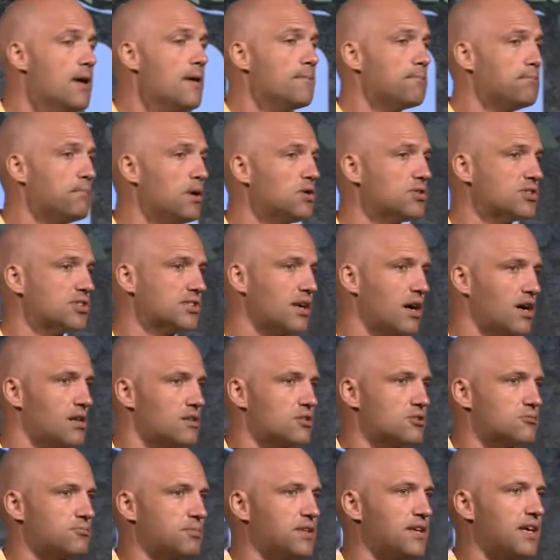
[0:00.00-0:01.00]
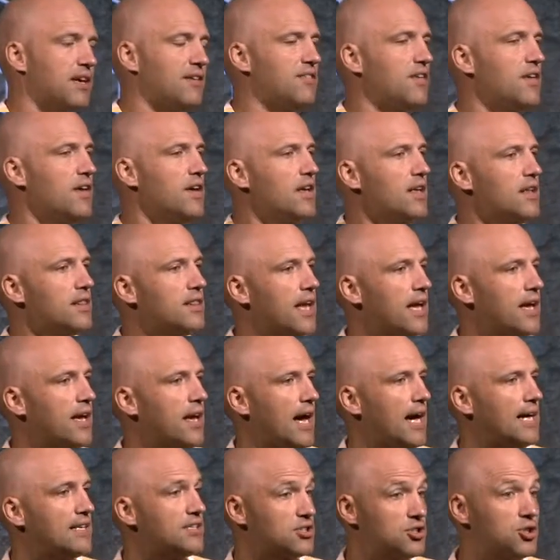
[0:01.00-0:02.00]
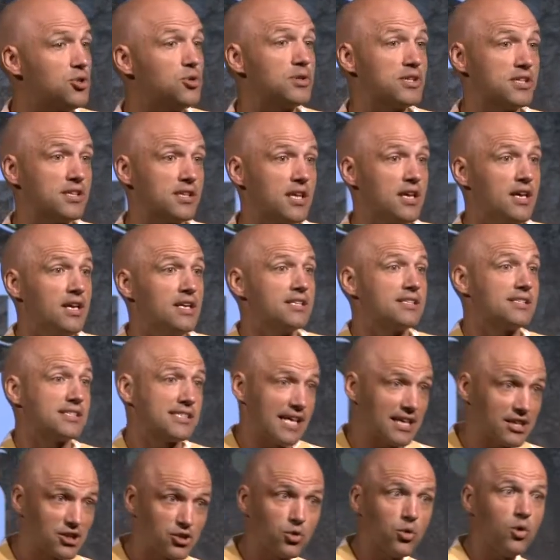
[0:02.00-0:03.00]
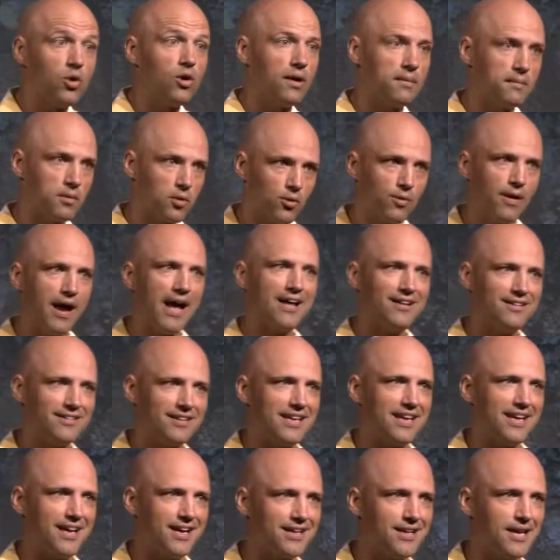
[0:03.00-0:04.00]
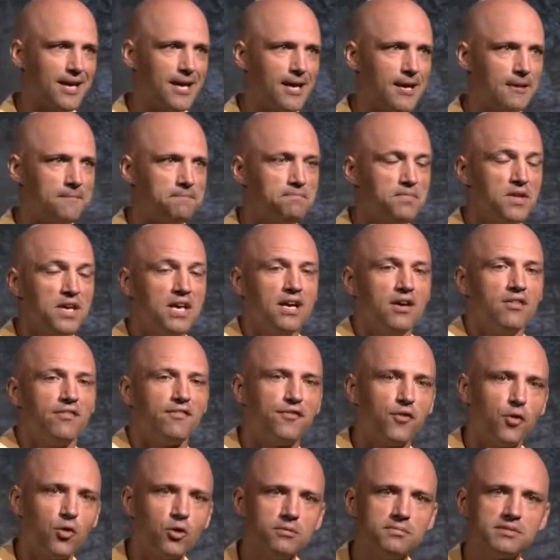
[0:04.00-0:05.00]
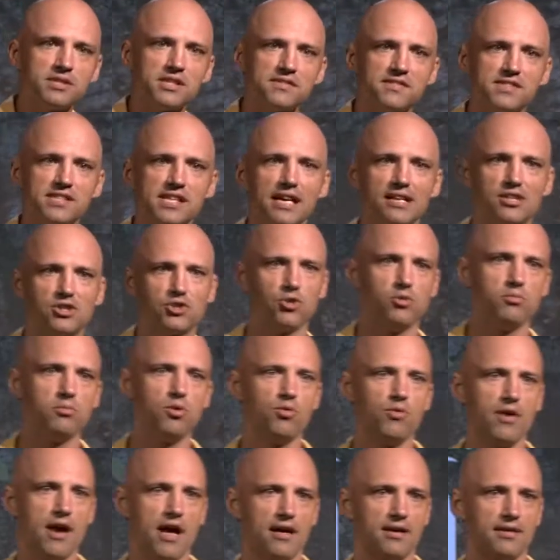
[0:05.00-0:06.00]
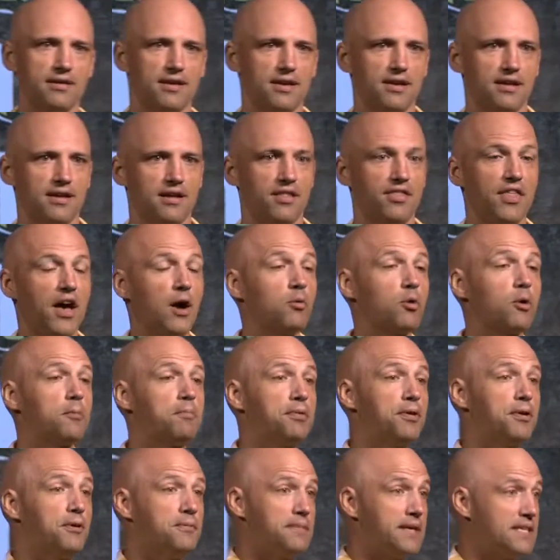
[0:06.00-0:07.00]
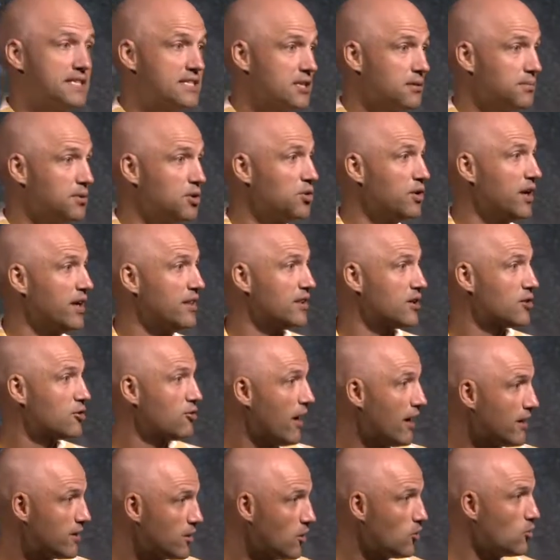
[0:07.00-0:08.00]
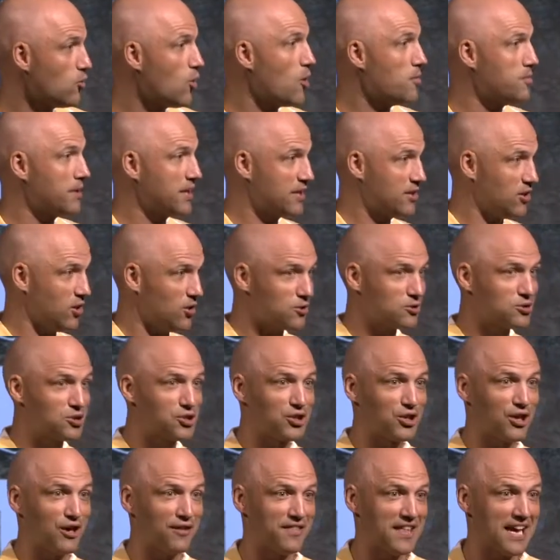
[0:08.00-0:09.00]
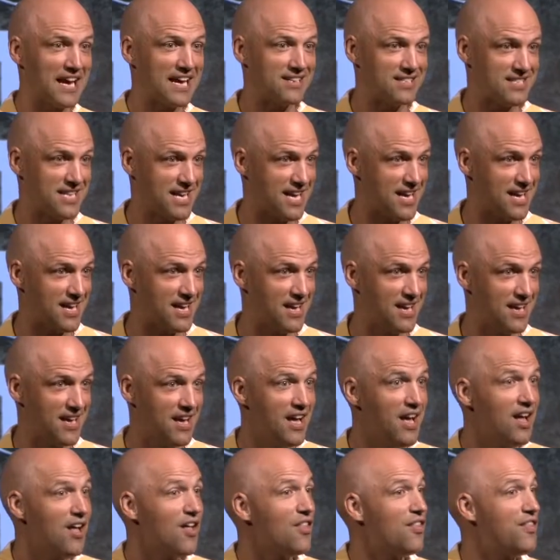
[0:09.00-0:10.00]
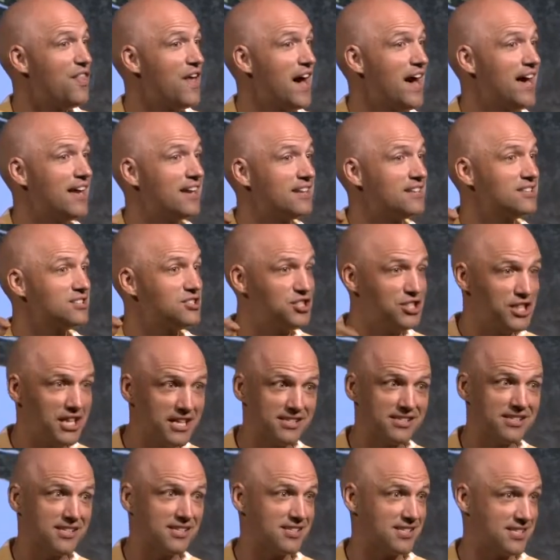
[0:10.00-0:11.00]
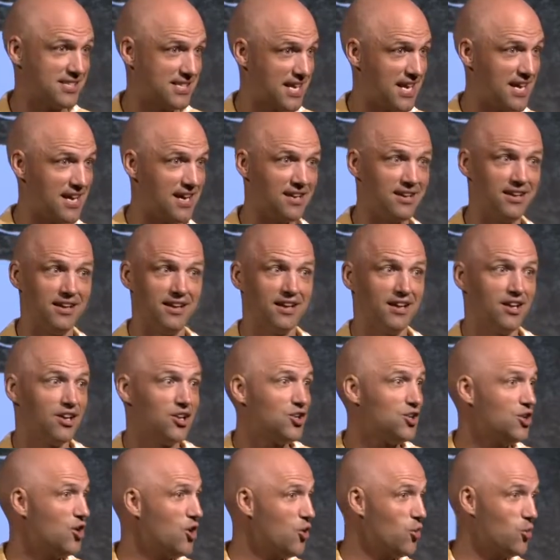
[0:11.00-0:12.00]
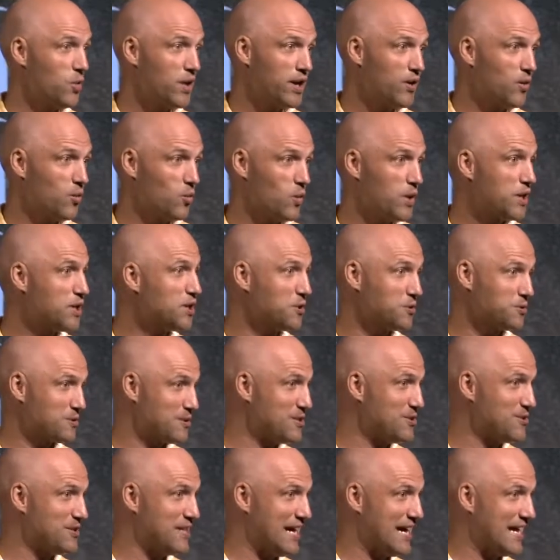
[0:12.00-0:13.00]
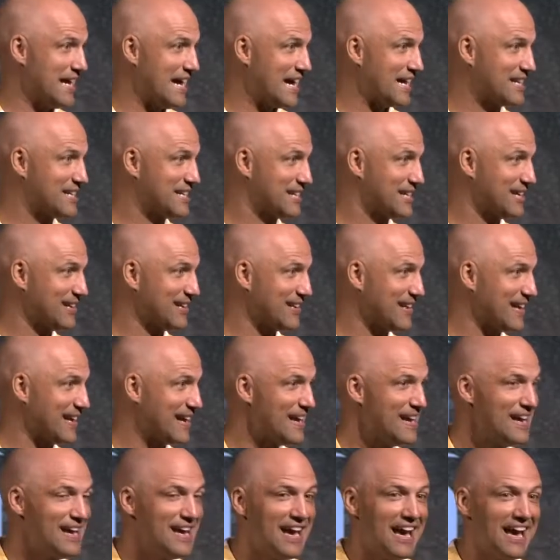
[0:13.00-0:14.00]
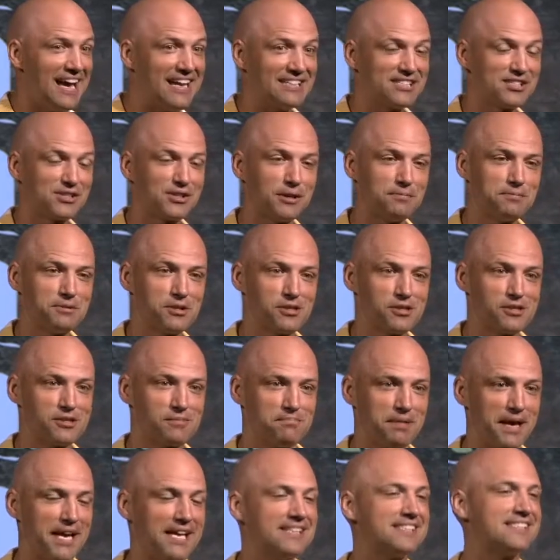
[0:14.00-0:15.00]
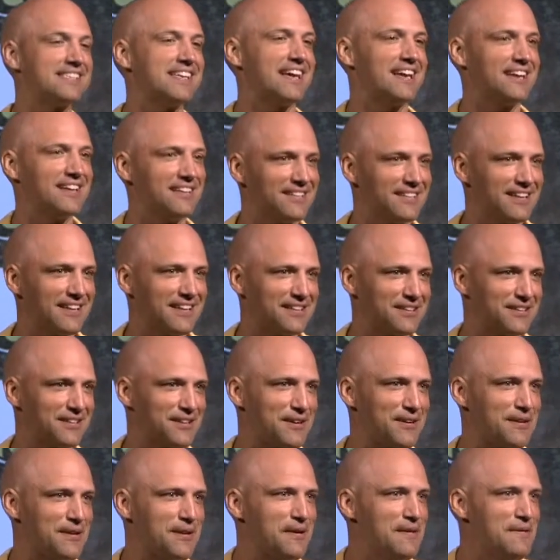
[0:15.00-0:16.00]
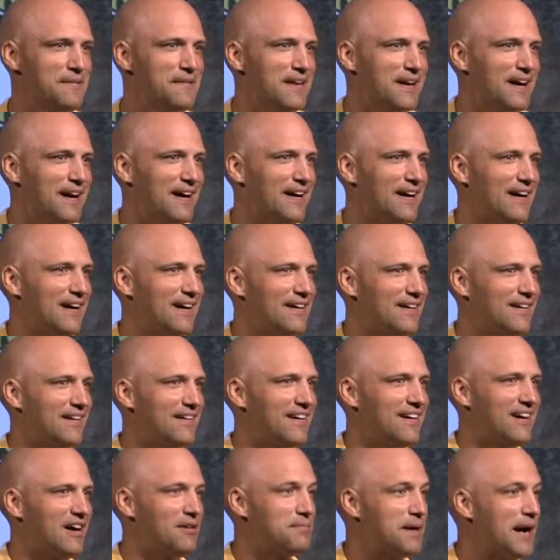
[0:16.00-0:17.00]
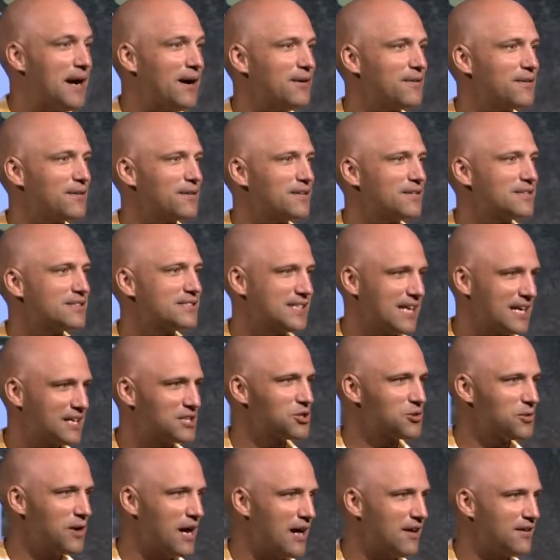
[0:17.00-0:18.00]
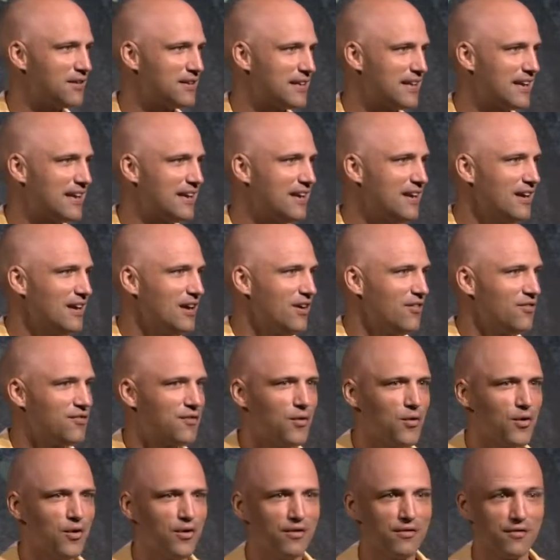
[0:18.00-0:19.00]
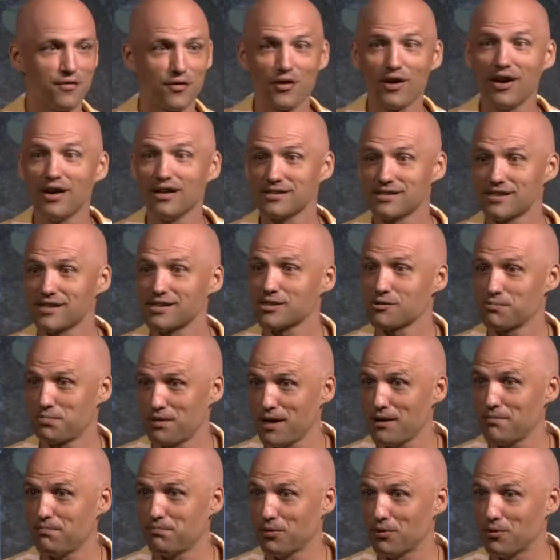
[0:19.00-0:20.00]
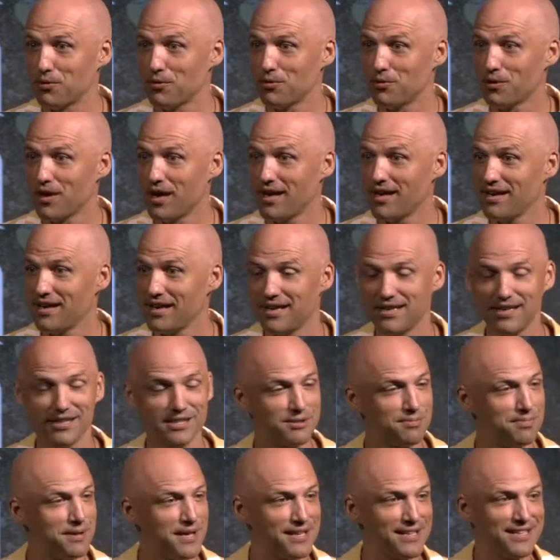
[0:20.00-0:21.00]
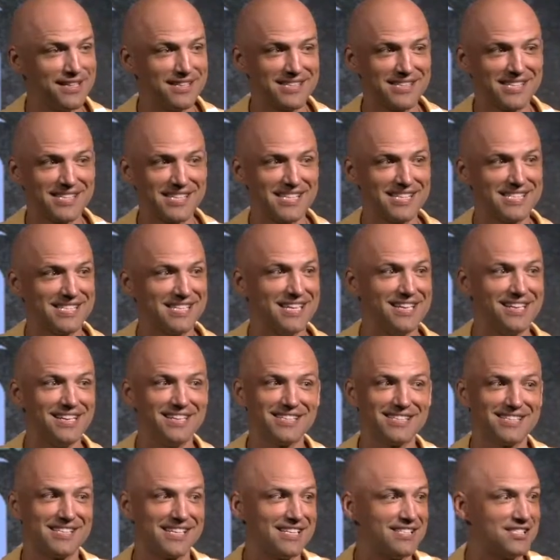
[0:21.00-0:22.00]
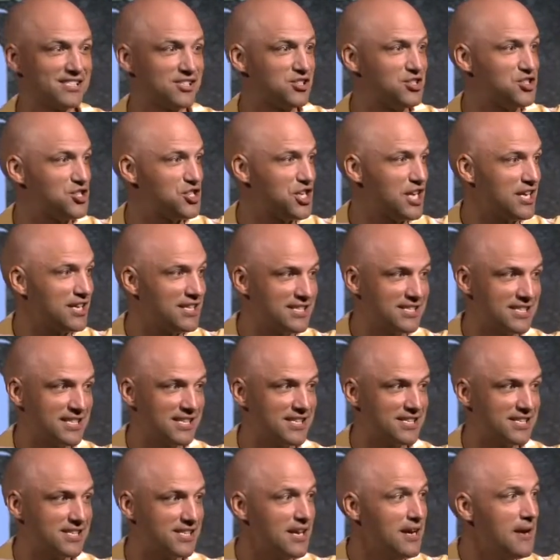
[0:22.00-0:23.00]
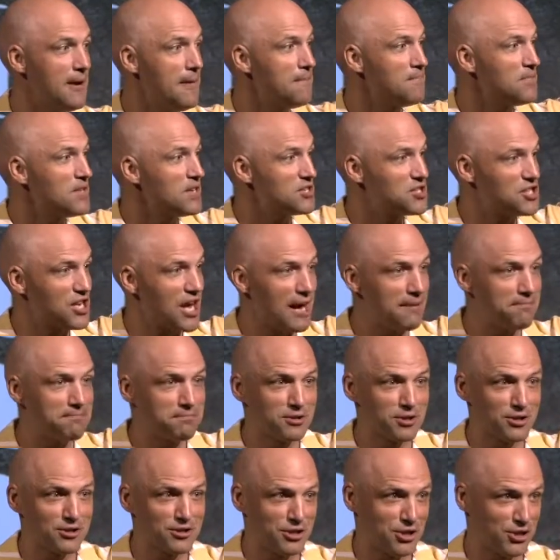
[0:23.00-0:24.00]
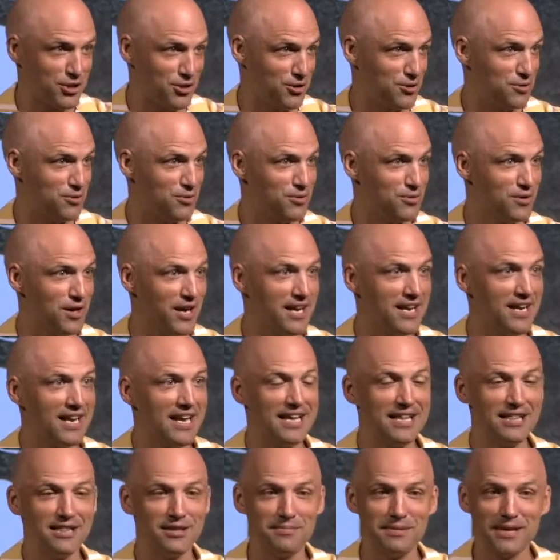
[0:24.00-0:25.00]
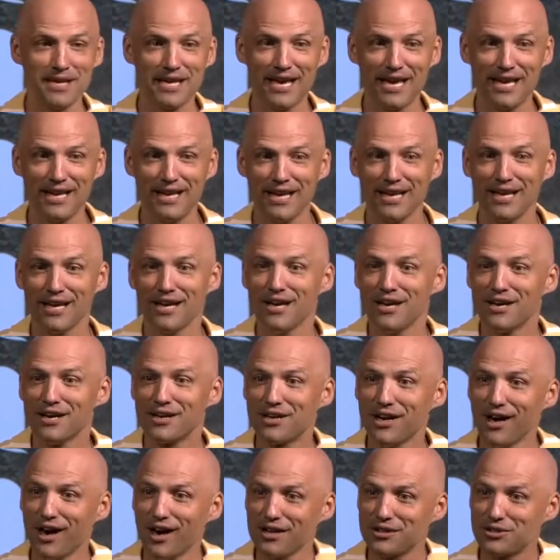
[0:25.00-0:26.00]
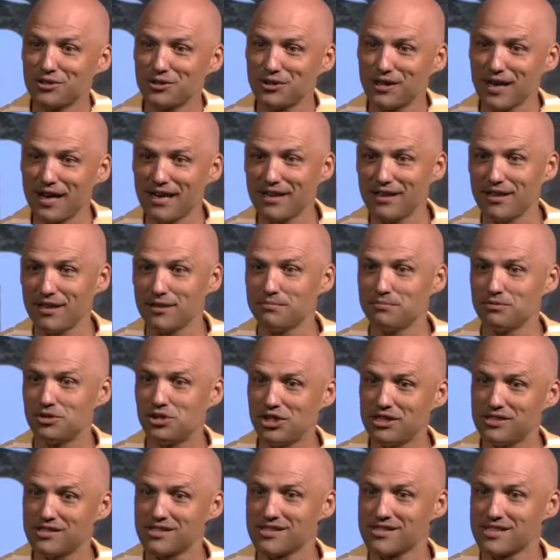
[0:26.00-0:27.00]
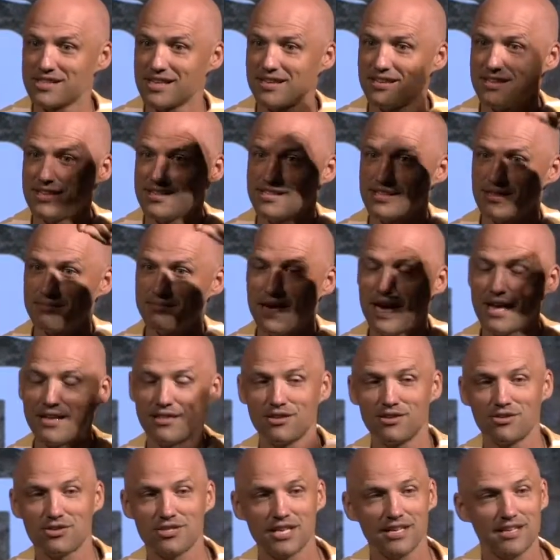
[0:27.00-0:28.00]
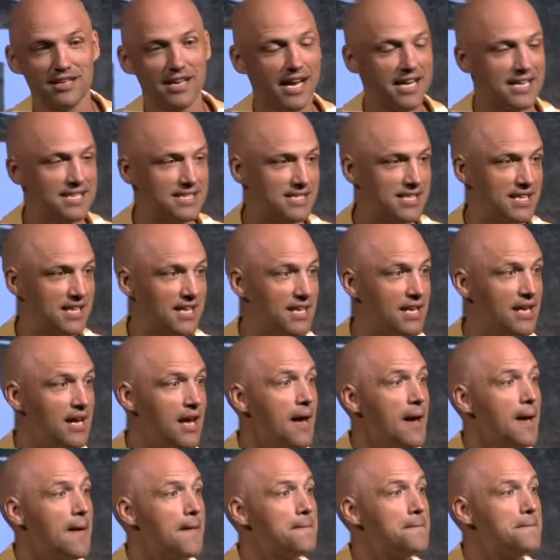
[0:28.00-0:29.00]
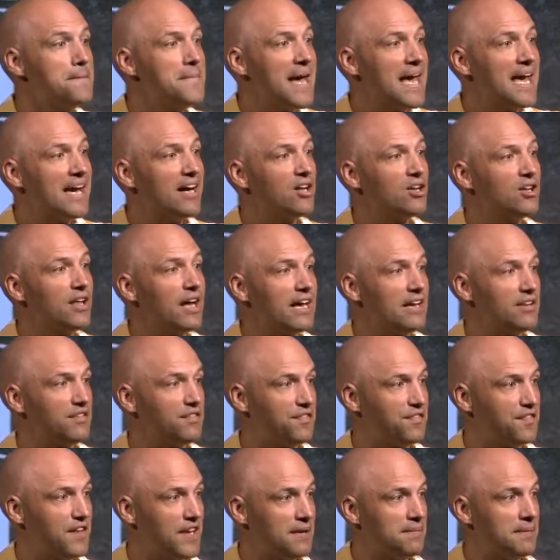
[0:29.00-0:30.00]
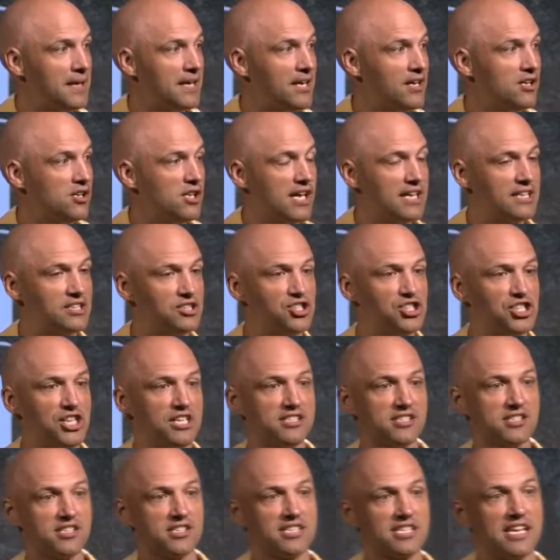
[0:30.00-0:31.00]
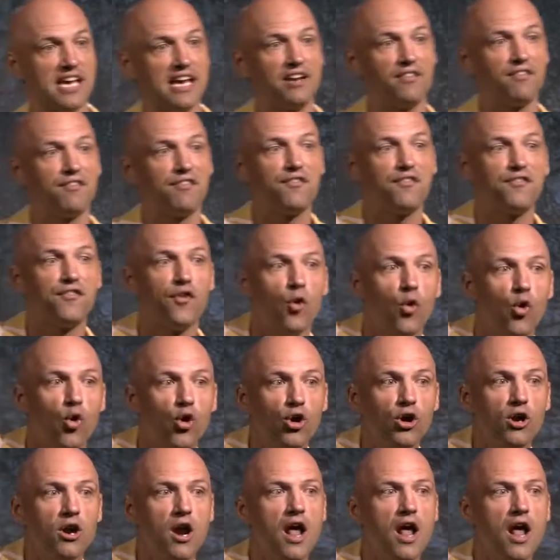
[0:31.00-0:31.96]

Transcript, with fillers: Most scholars believe they had to do with sexual immorality. Again, forms of sexual morality that were permissible in the Greco-Roman culture of that day that Jesus said, no, we don't do that, actually. And Scripture's painstakingly clear about sexuality for us as people, right? And it's been consistent since Genesis chapter 2, right? In the beginning, God created them. Jesus said this in Matthew 19, male and female. And Jesus said, for